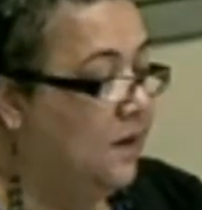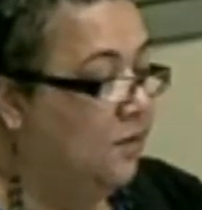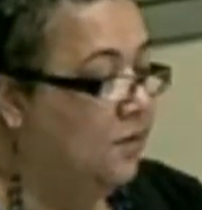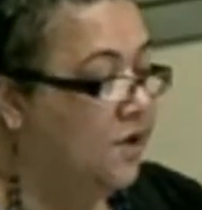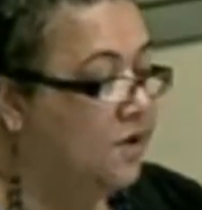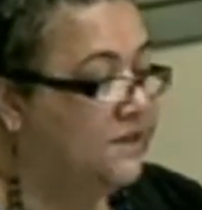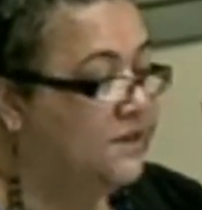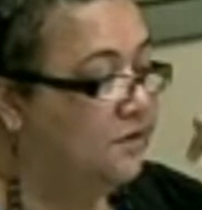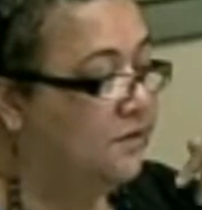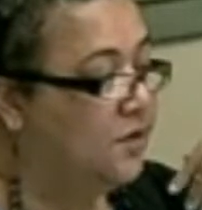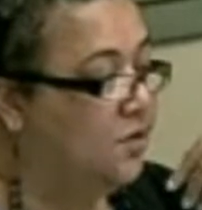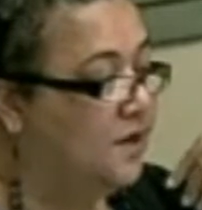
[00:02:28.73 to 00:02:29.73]
We also
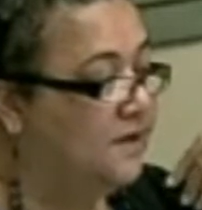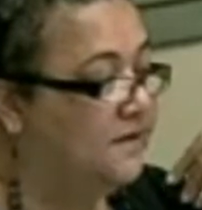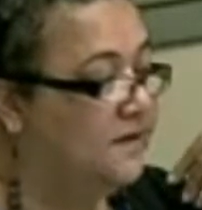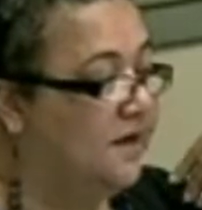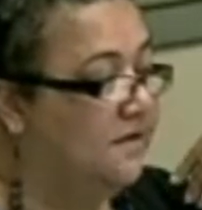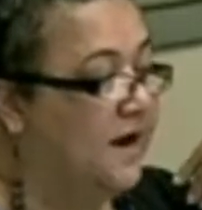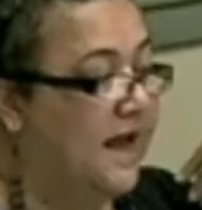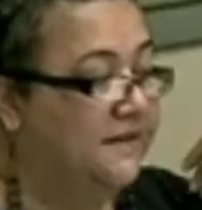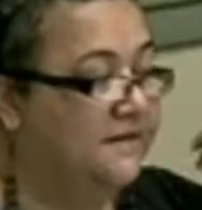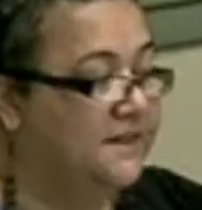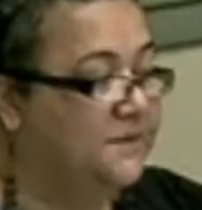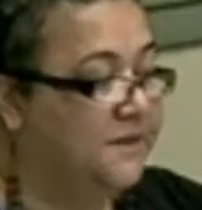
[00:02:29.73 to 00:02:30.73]
recall that there are
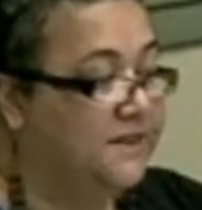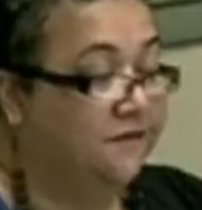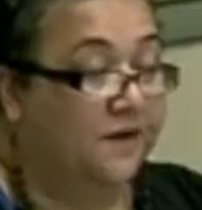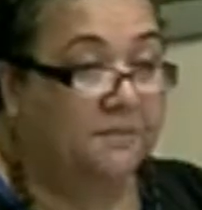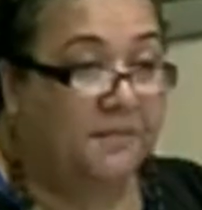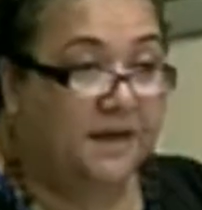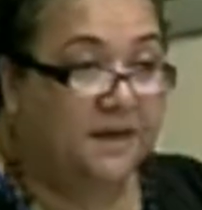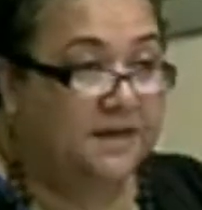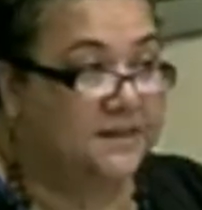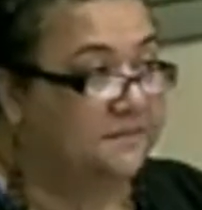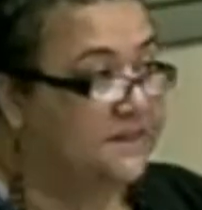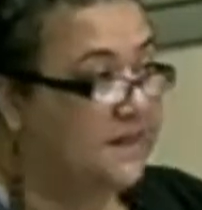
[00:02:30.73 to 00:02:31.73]
other specific
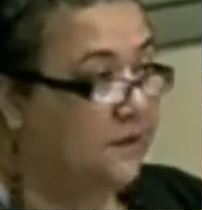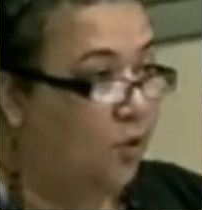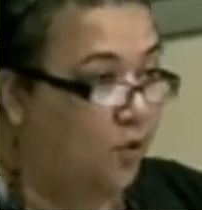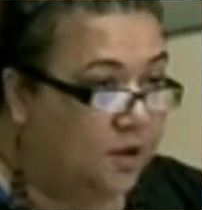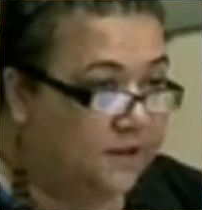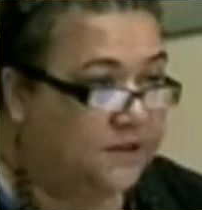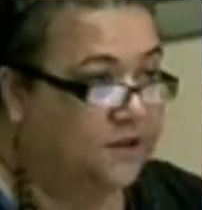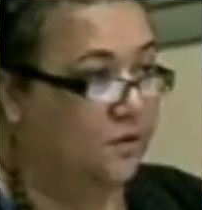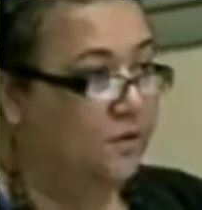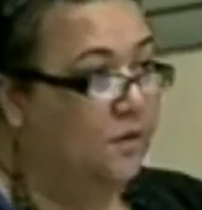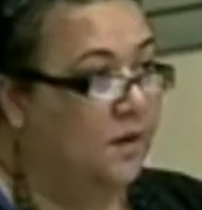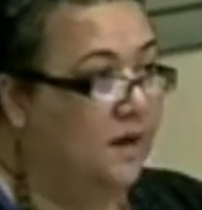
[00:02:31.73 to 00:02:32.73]
mechanisms that
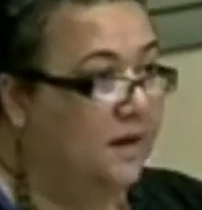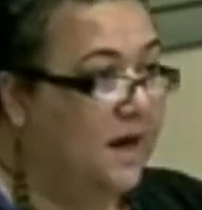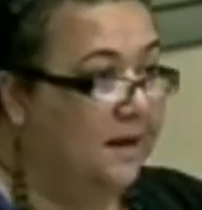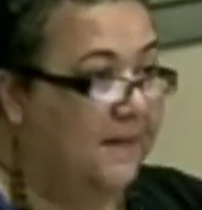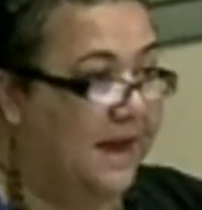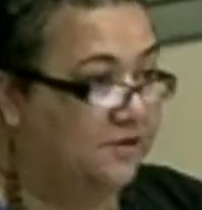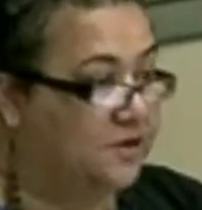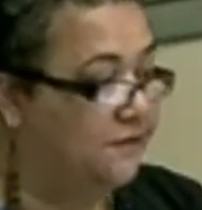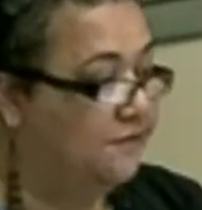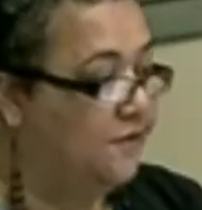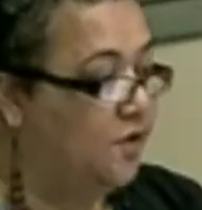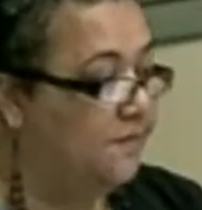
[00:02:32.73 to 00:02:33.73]
also come out
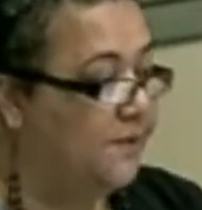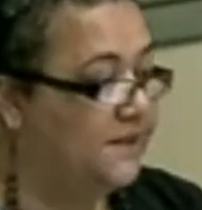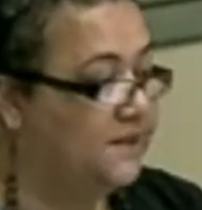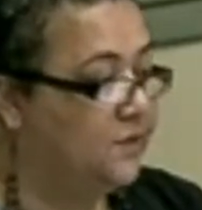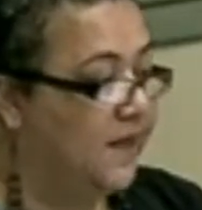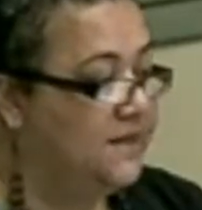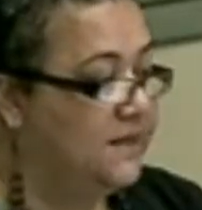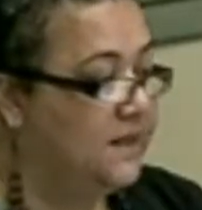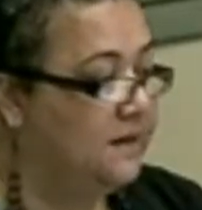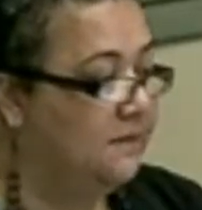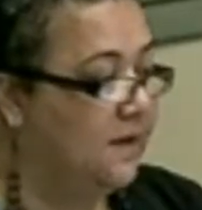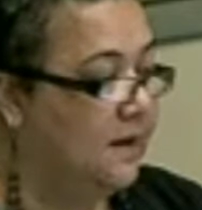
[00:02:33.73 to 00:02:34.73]
of
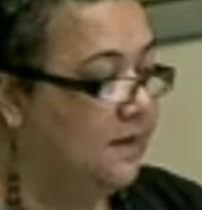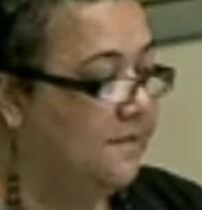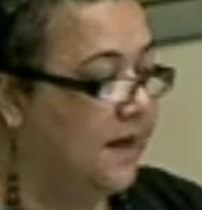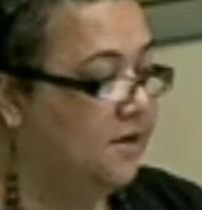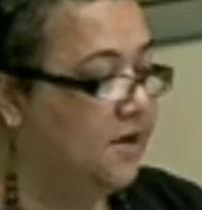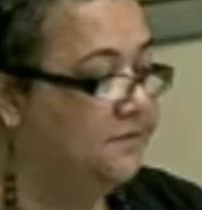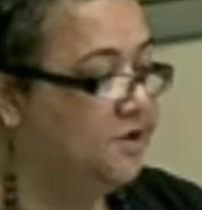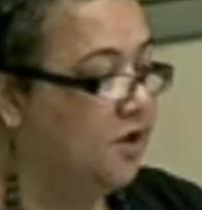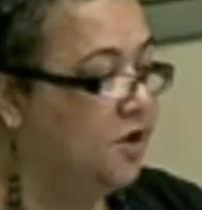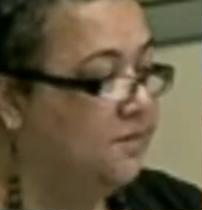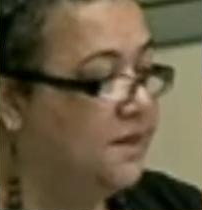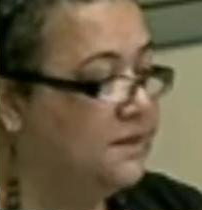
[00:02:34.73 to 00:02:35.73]
Rio+20 outcome
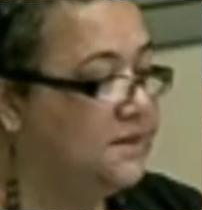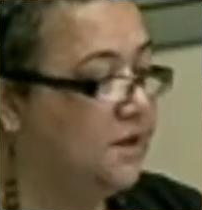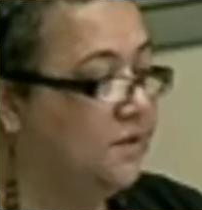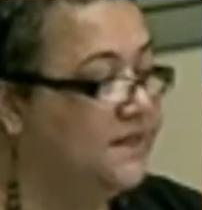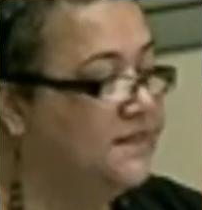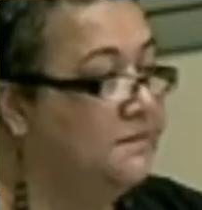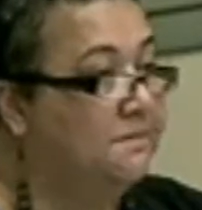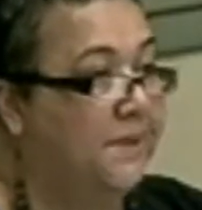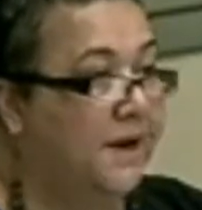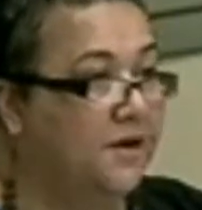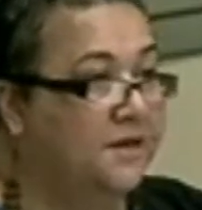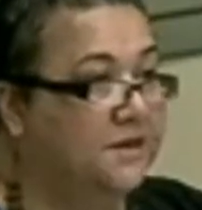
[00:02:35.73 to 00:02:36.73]
documents, so it's
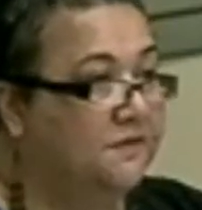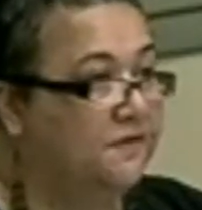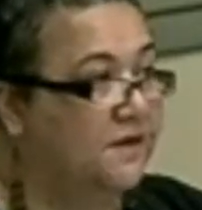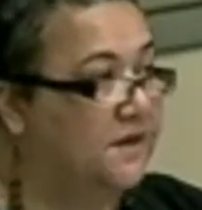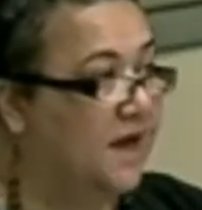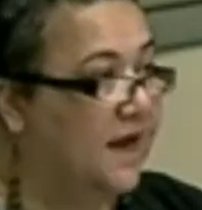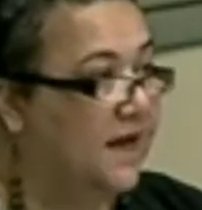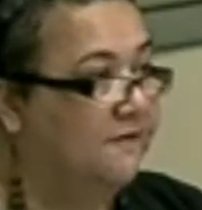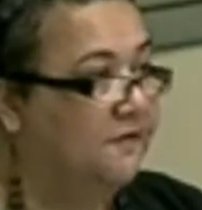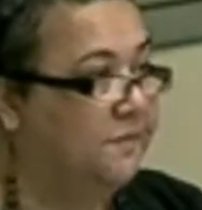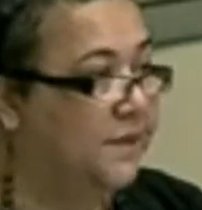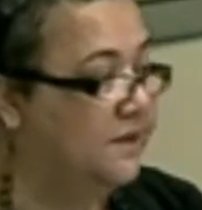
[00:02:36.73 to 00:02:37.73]
imperative that the
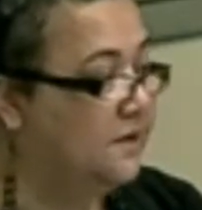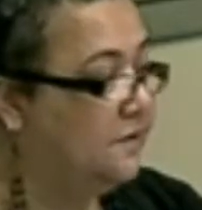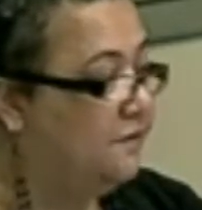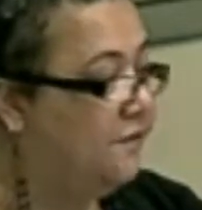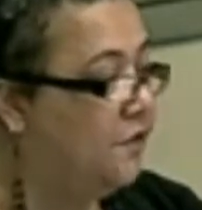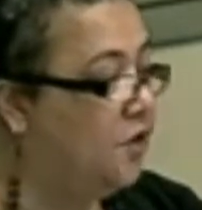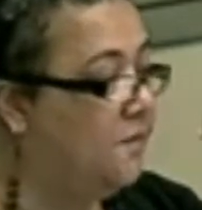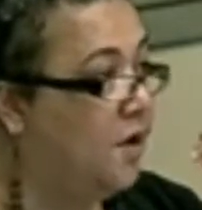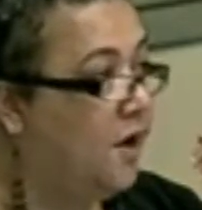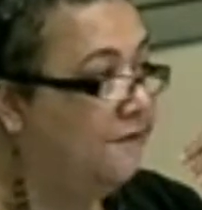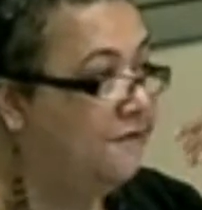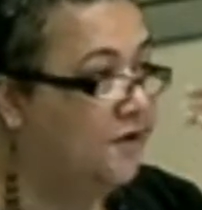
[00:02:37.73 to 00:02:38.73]
high-level political forum
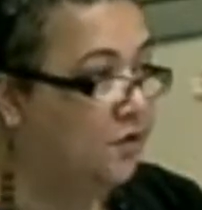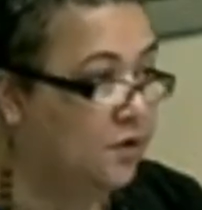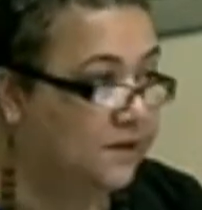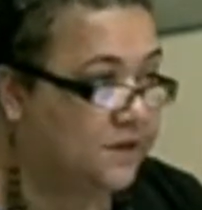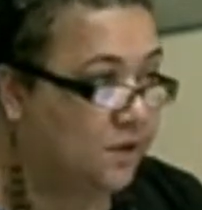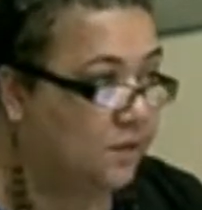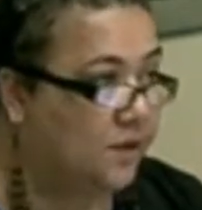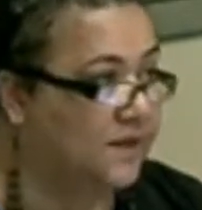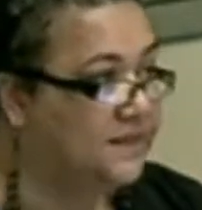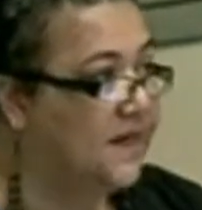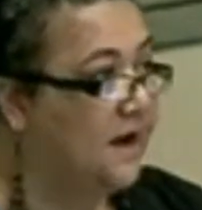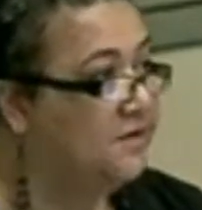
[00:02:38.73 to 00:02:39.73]
often also
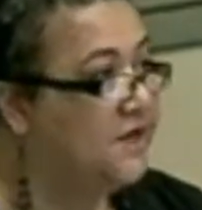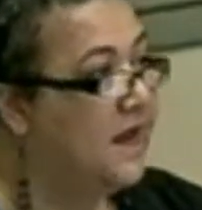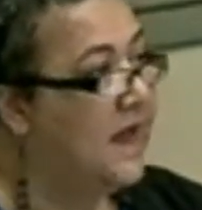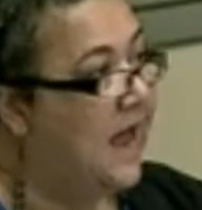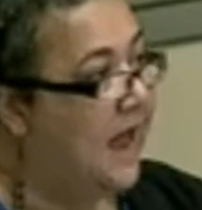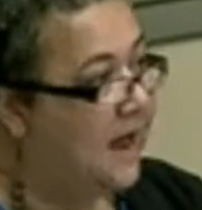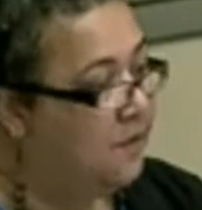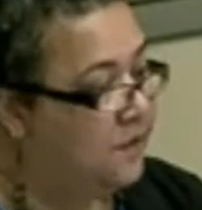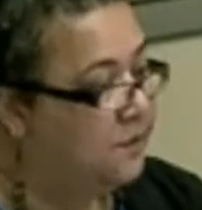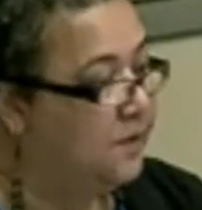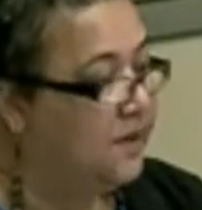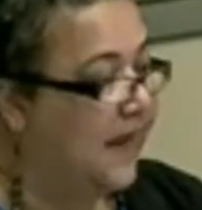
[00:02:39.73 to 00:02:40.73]
works out how
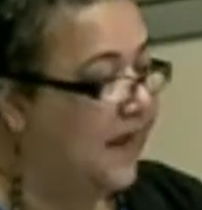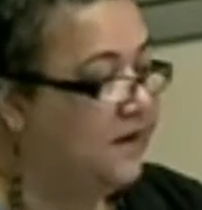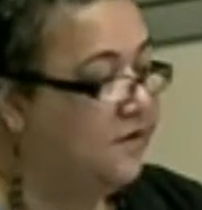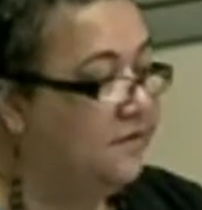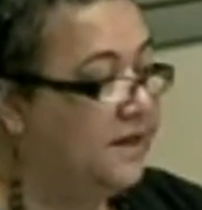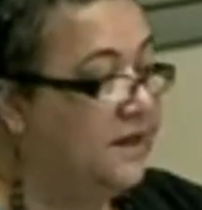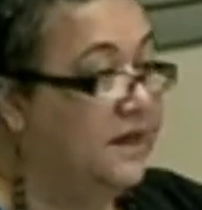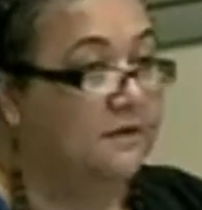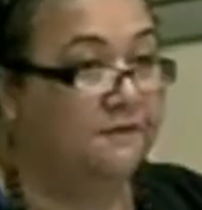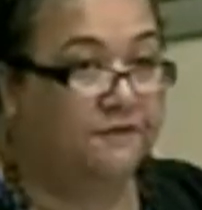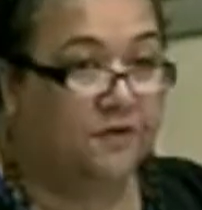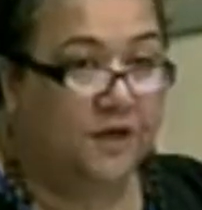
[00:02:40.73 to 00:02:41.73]
it will accurately
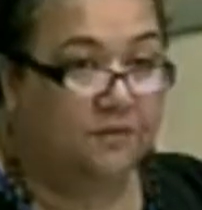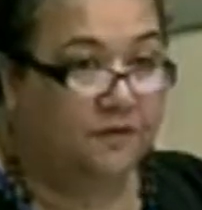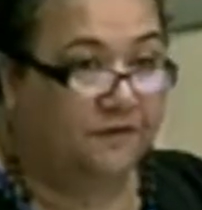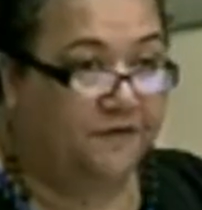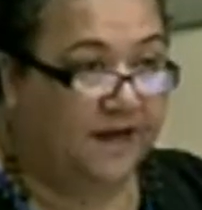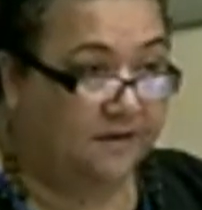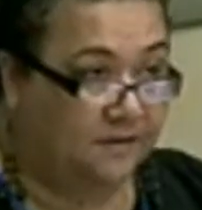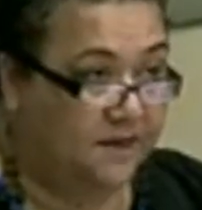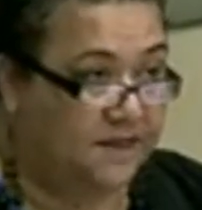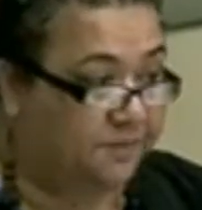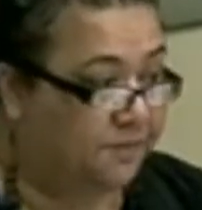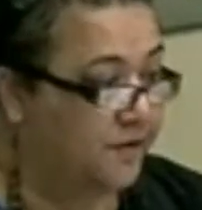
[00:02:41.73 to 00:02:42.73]
and fully reflect
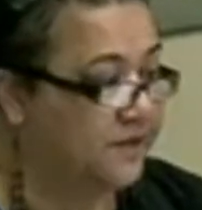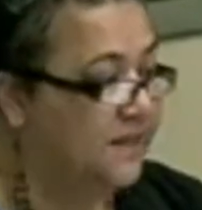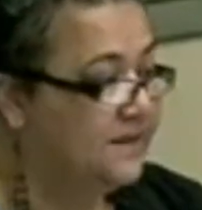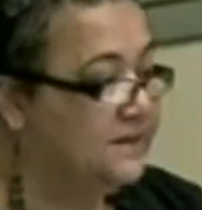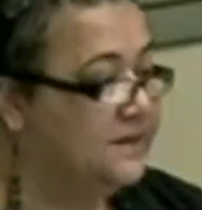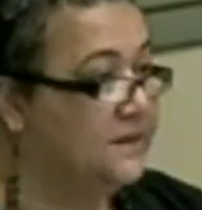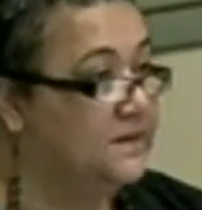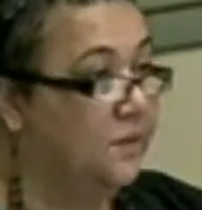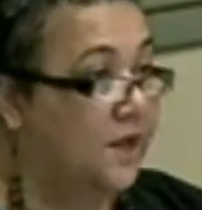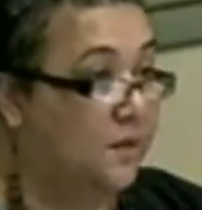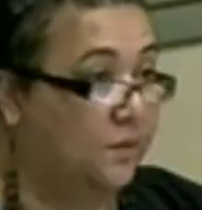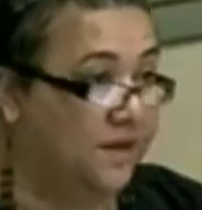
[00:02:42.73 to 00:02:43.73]
these processes as
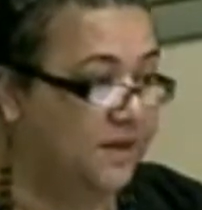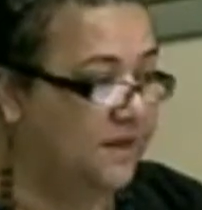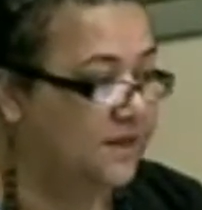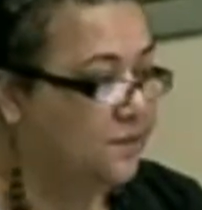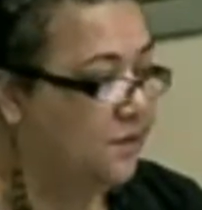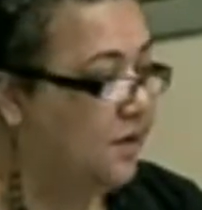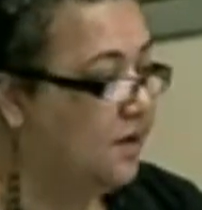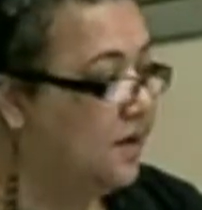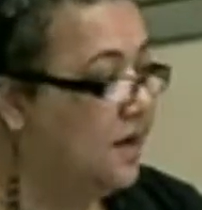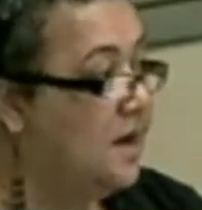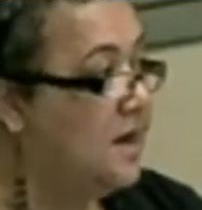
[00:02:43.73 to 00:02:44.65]
well within its work.